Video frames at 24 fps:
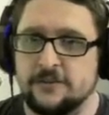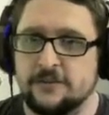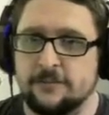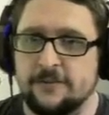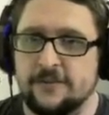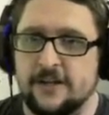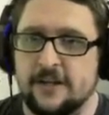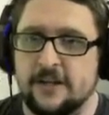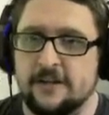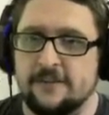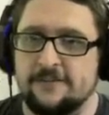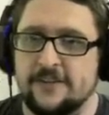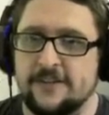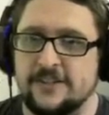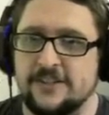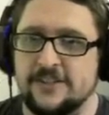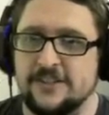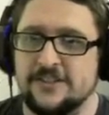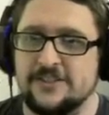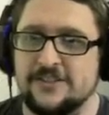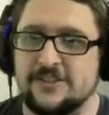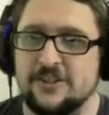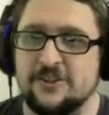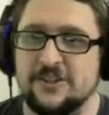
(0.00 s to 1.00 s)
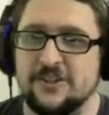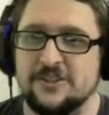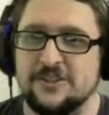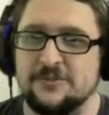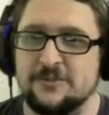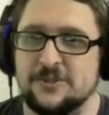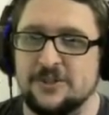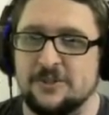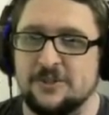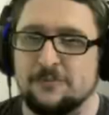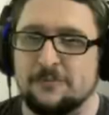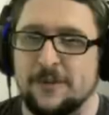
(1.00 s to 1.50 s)
So we've got our vengeance tokens,
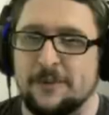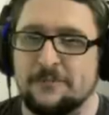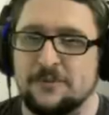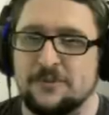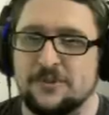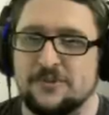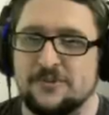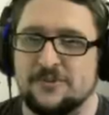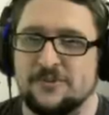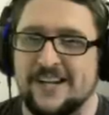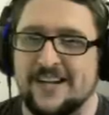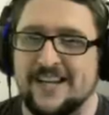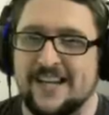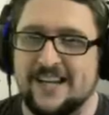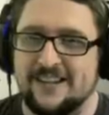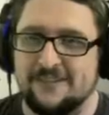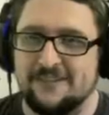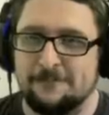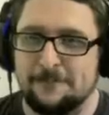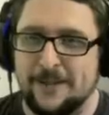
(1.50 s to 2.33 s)
which are ripped straight out